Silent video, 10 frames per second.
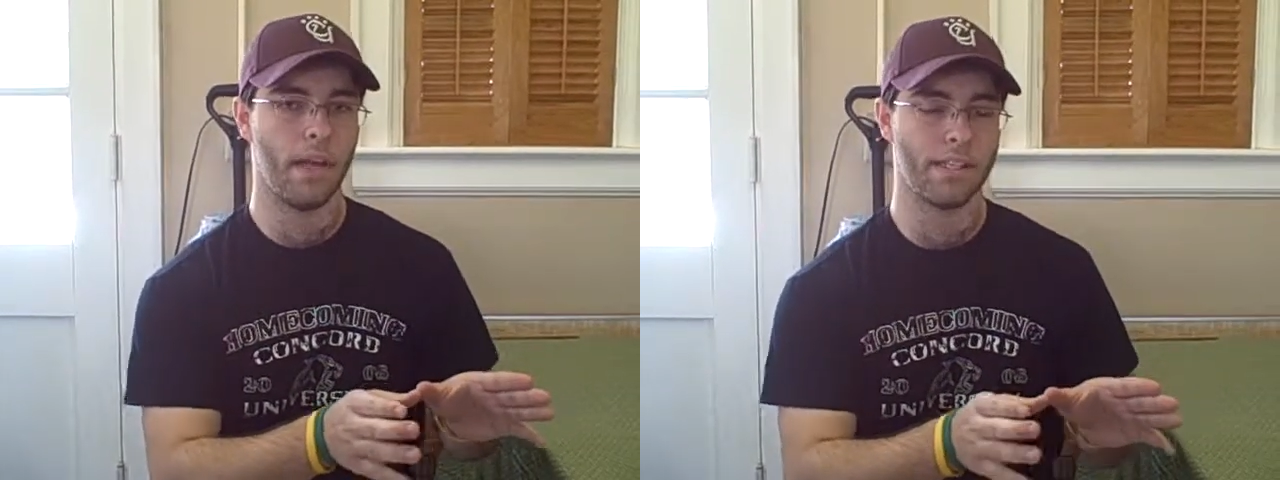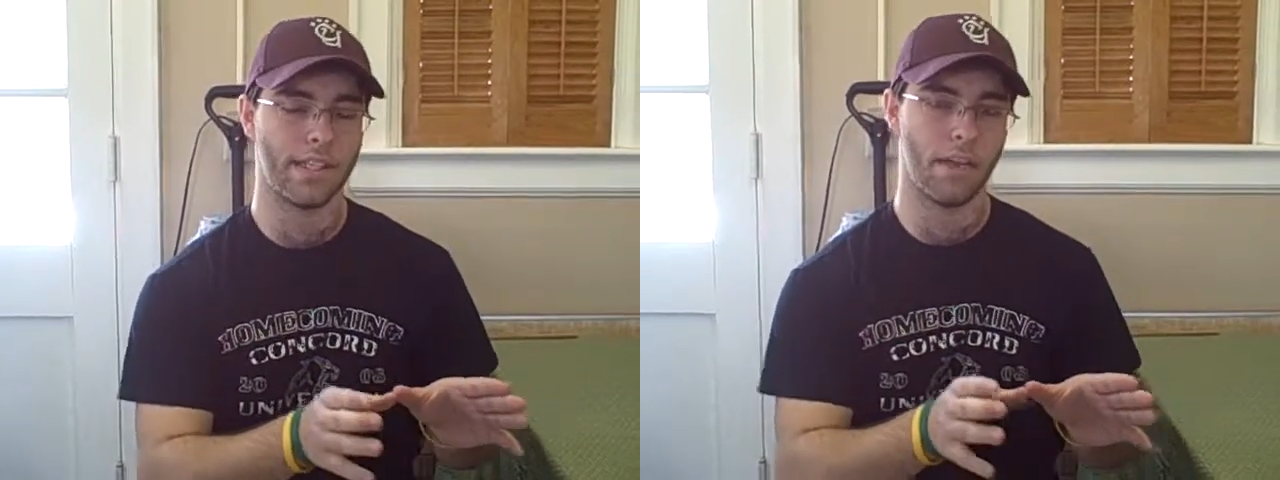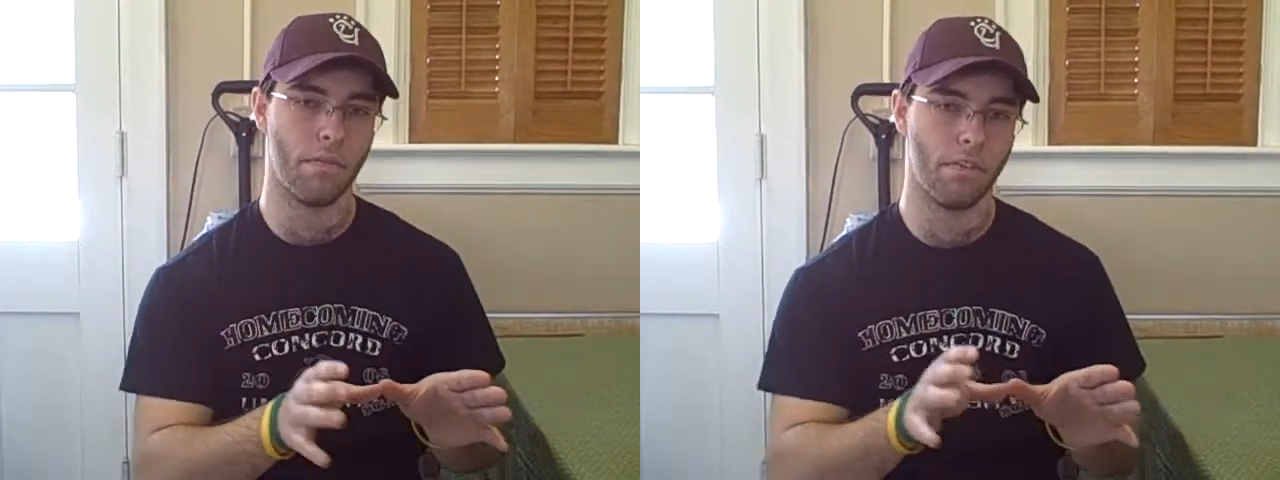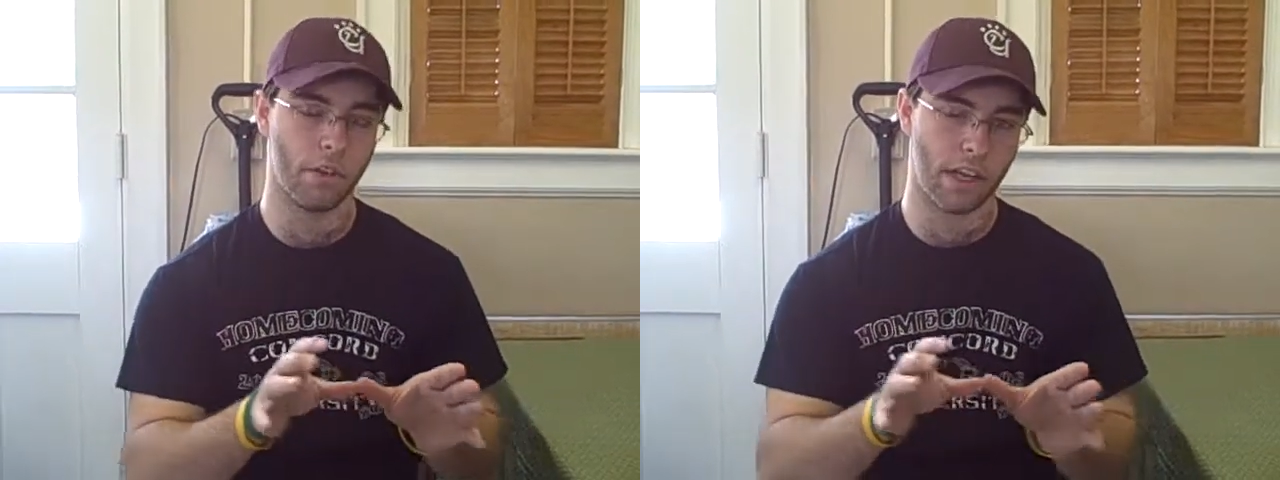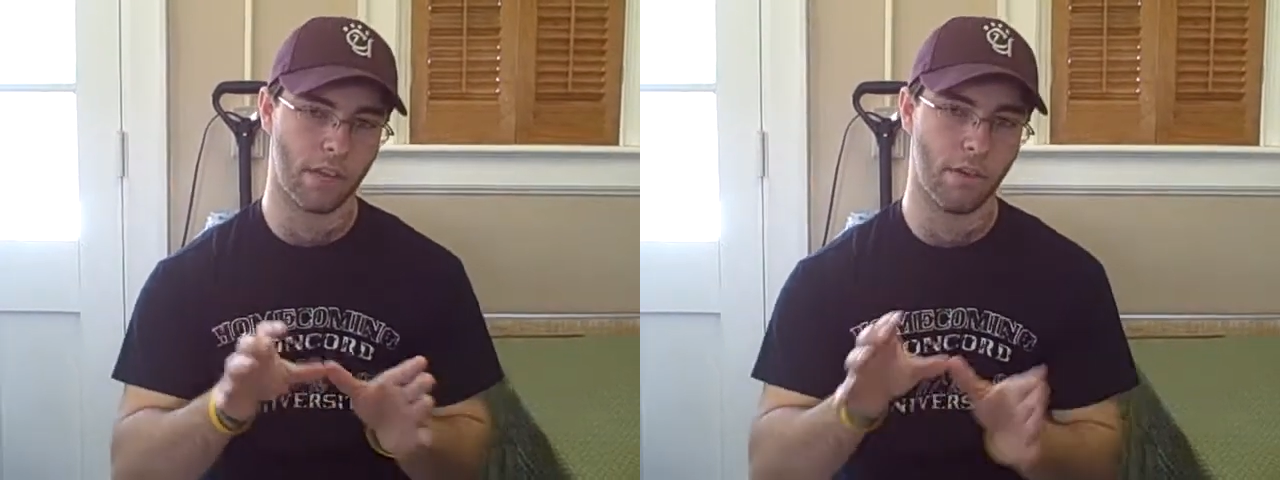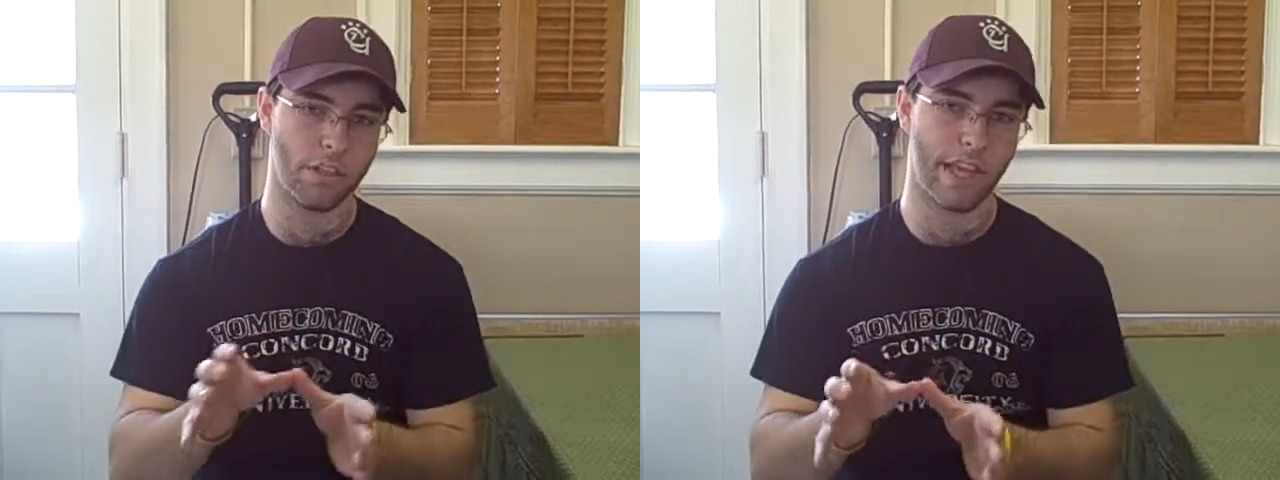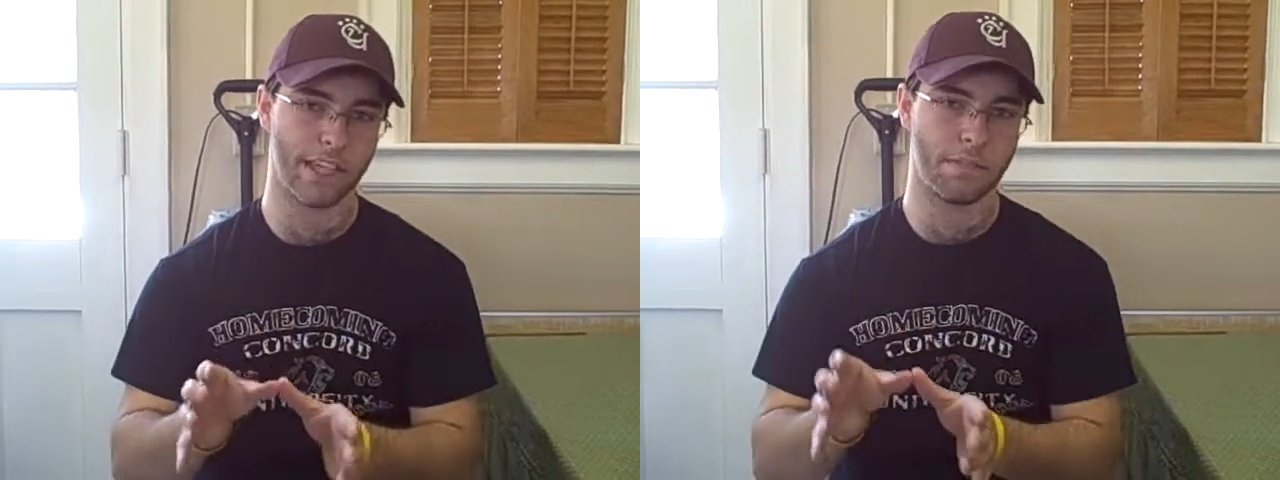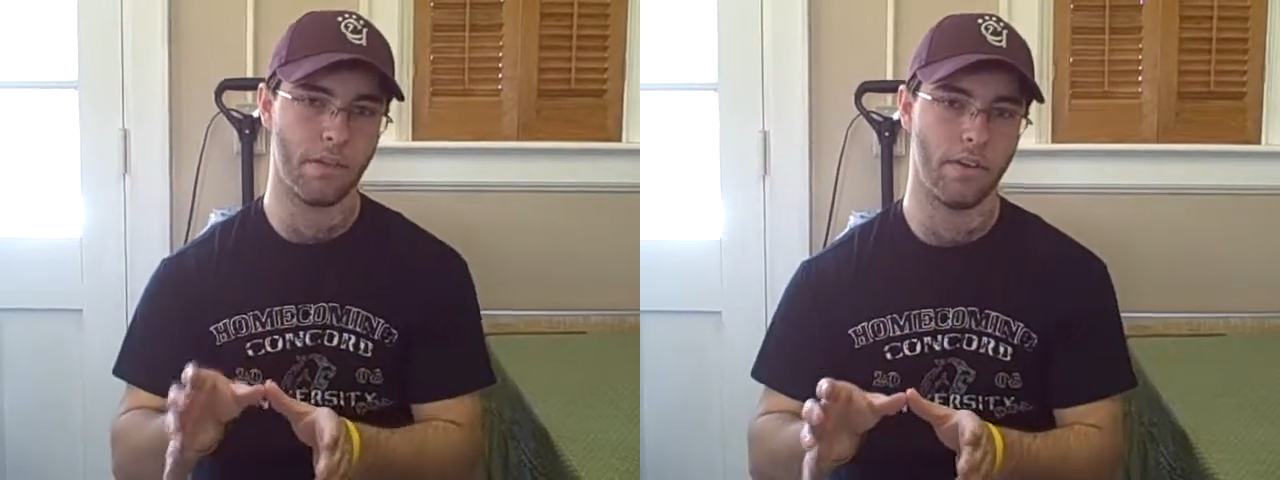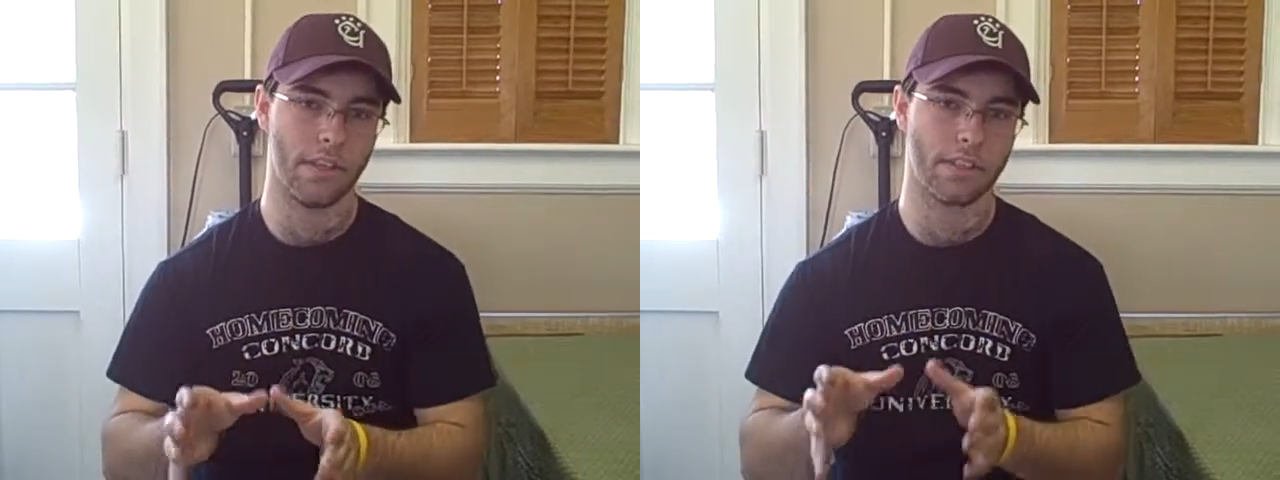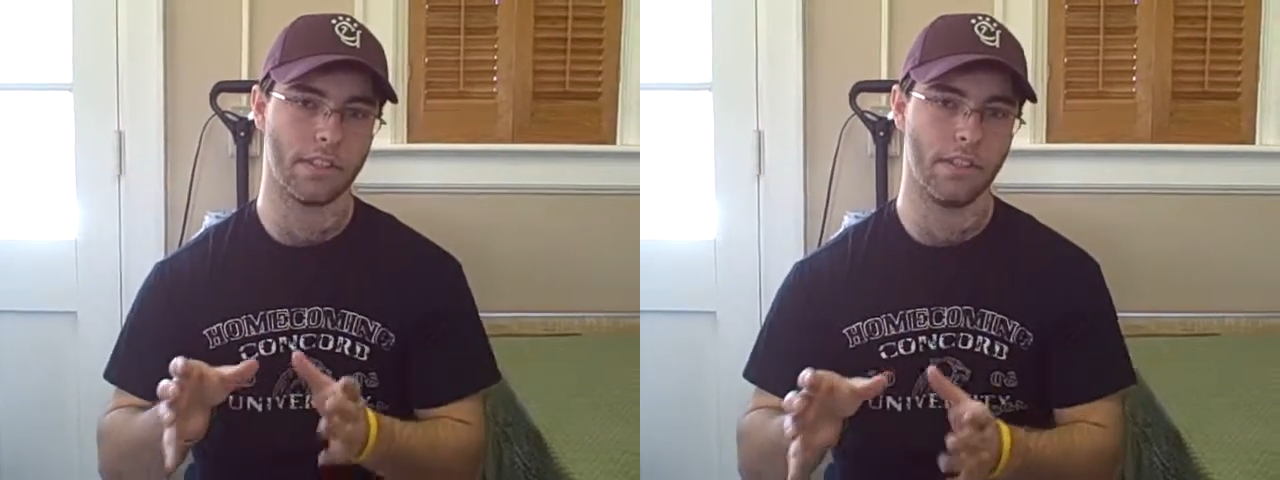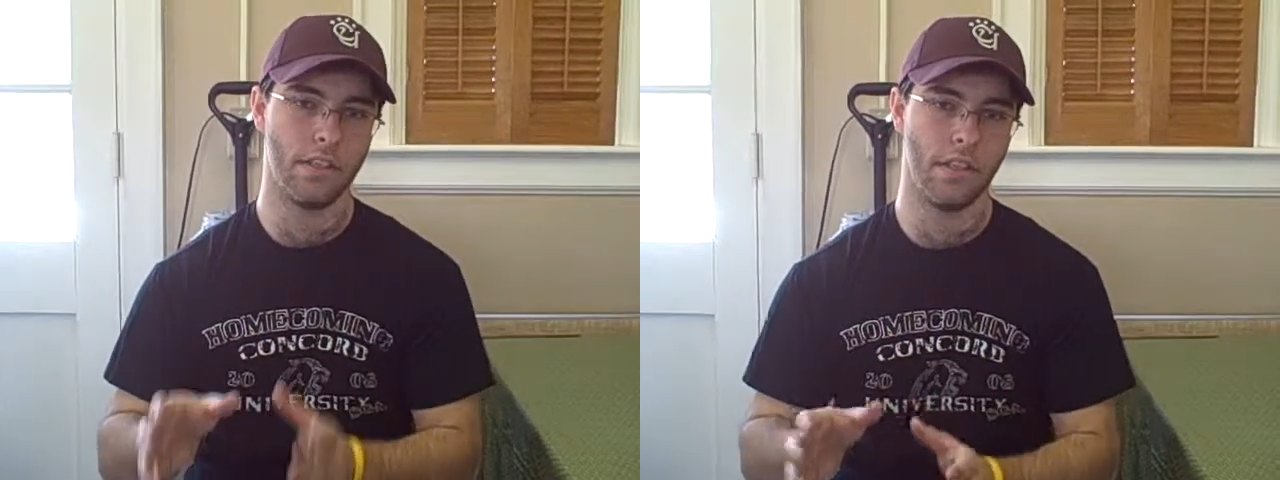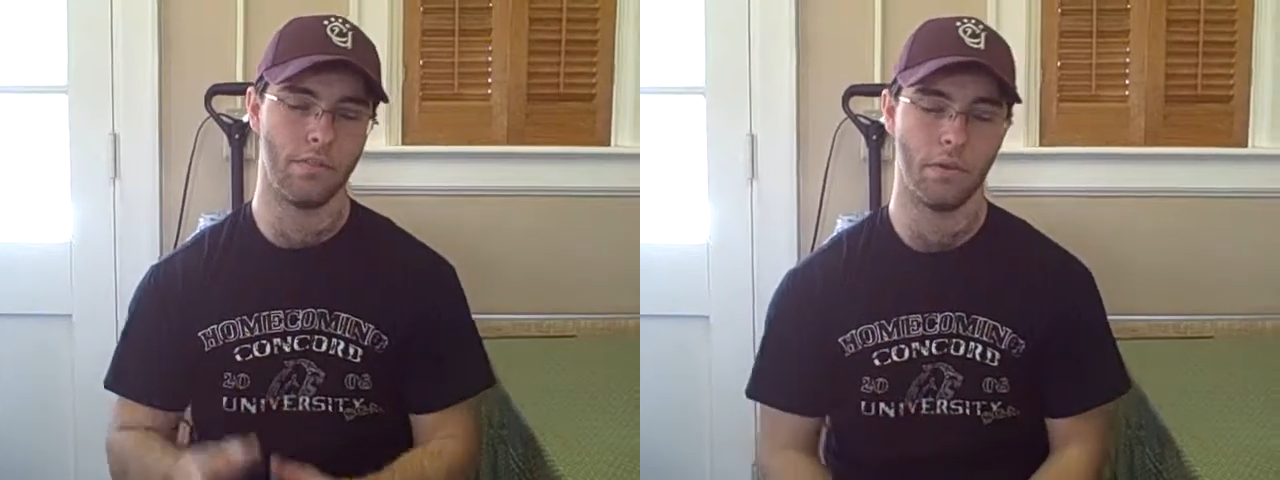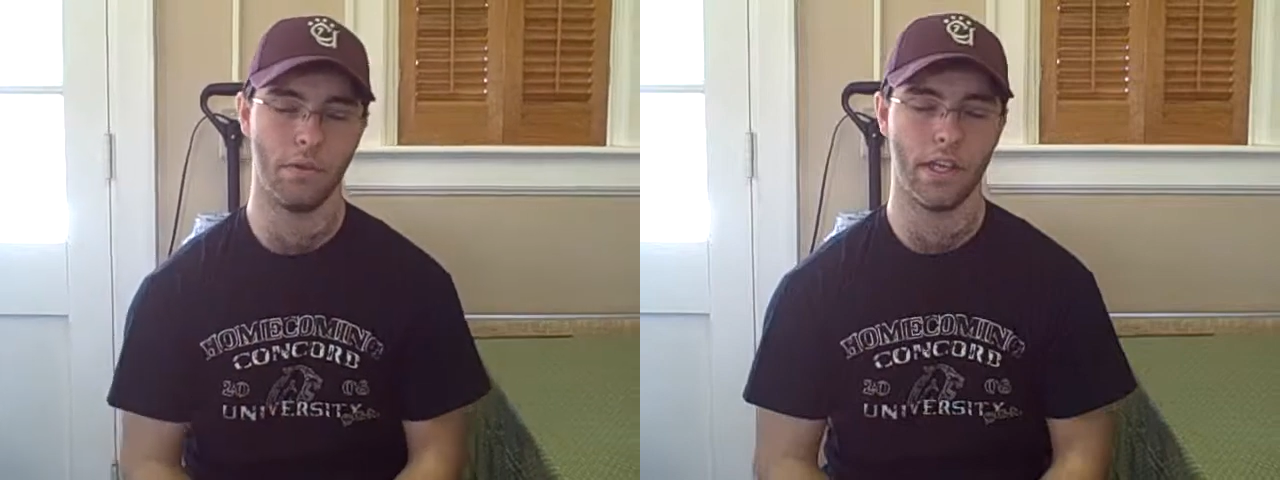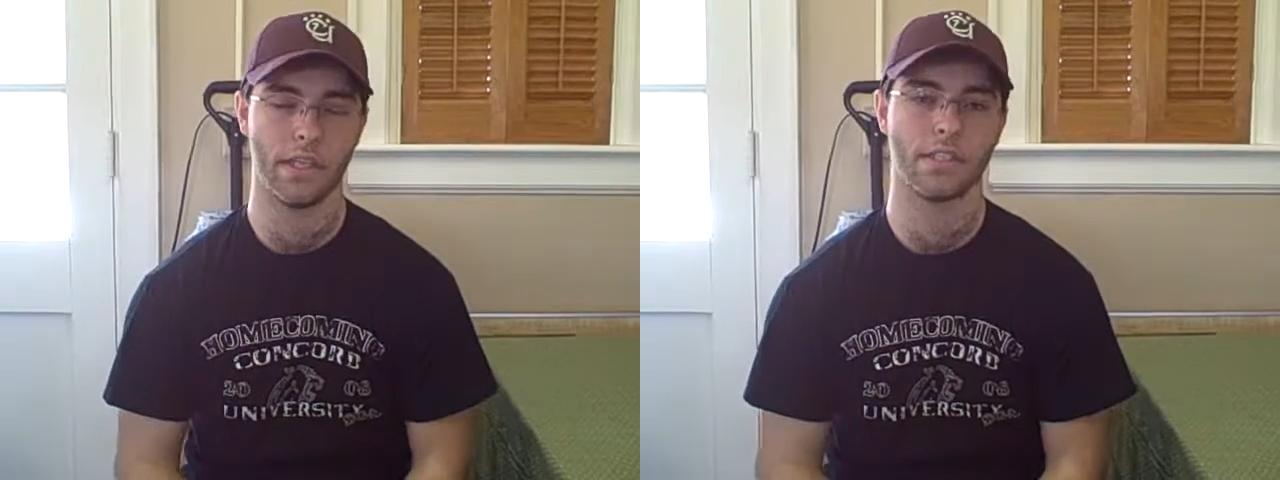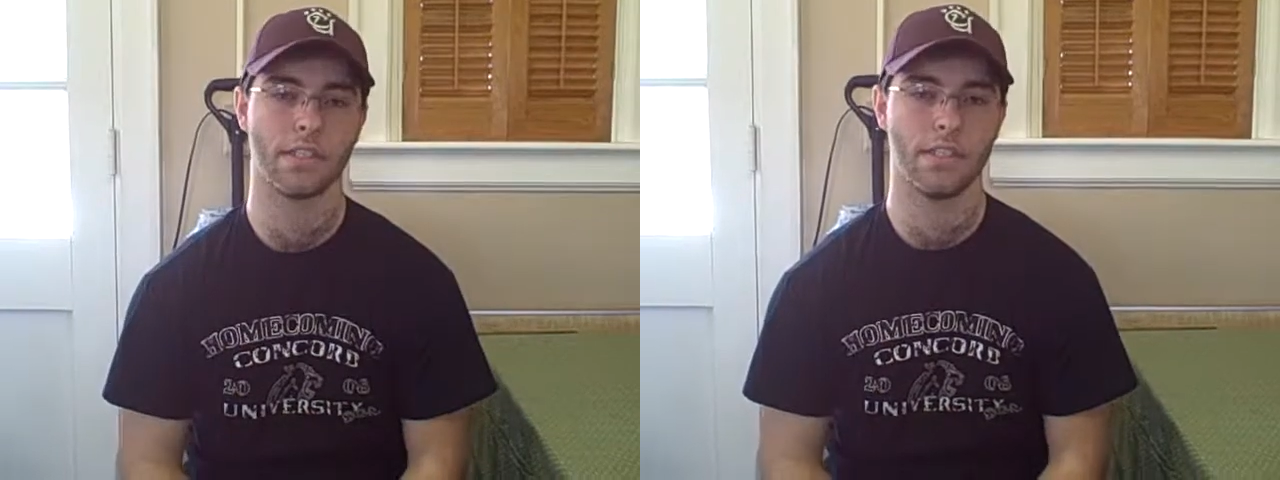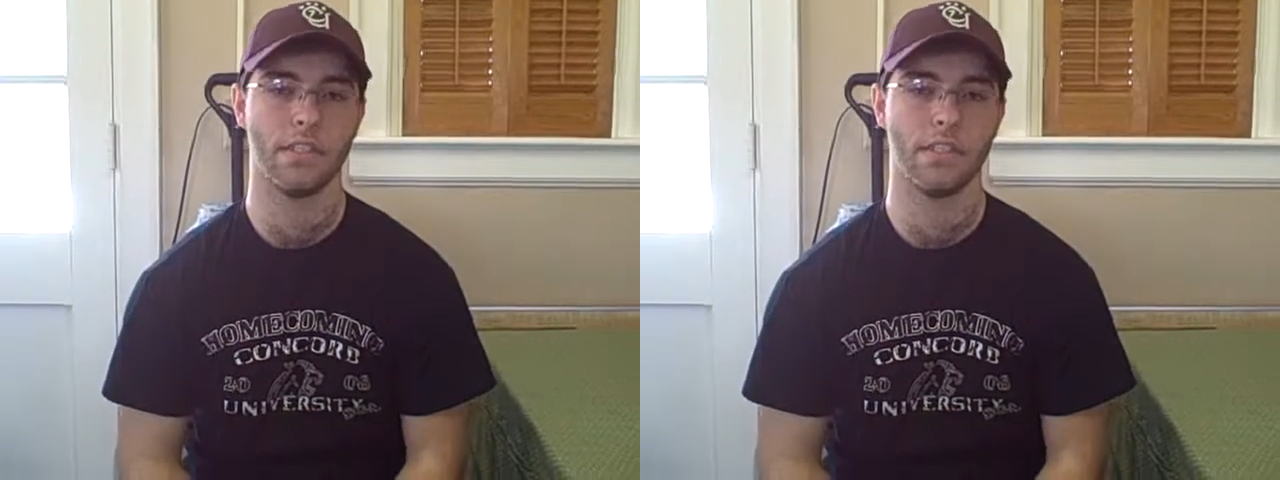instead of you are getting first-hand experience if you do this.